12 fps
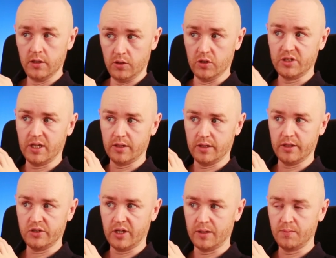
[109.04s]
it's
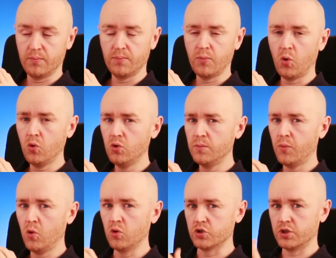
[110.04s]
that
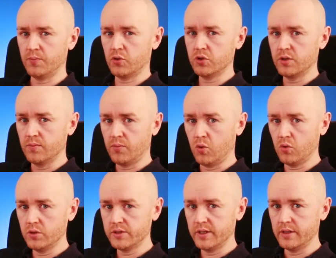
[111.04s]
pull-push. The person
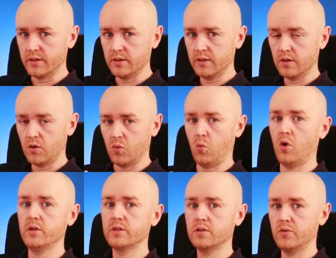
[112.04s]
pulls in or
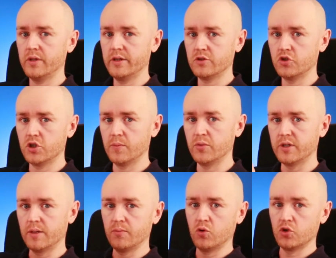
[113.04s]
wants the relationship, but
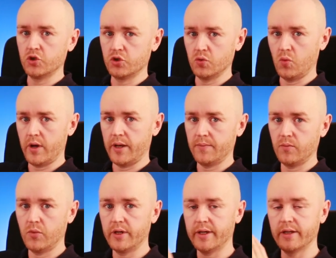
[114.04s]
then pushes away
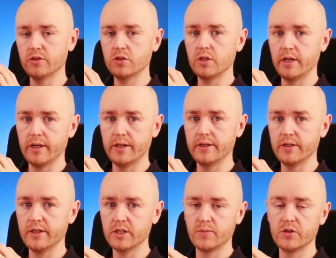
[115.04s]
when it gets into
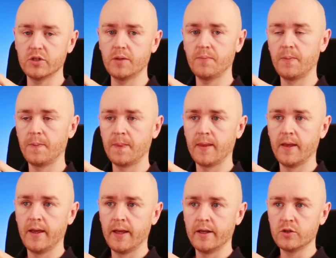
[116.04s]
intimacy.
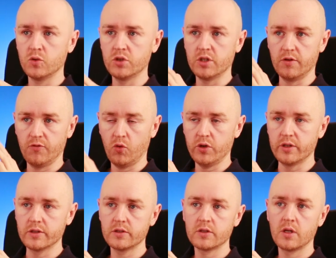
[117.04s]
So it's an
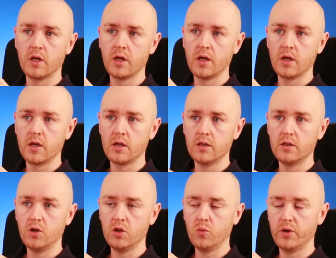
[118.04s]
avoidance.
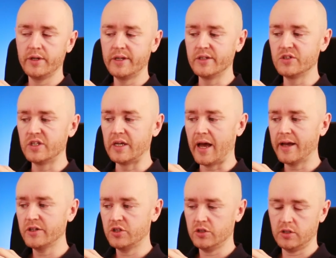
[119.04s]
The other one is the
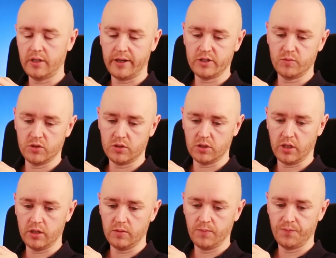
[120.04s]
anxious attachment
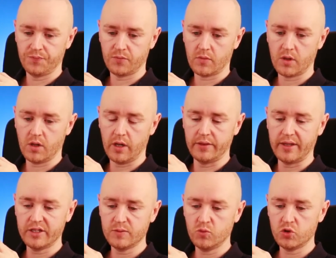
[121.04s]
style, and
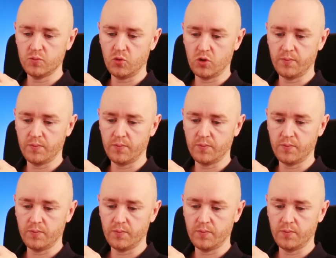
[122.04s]
that's much more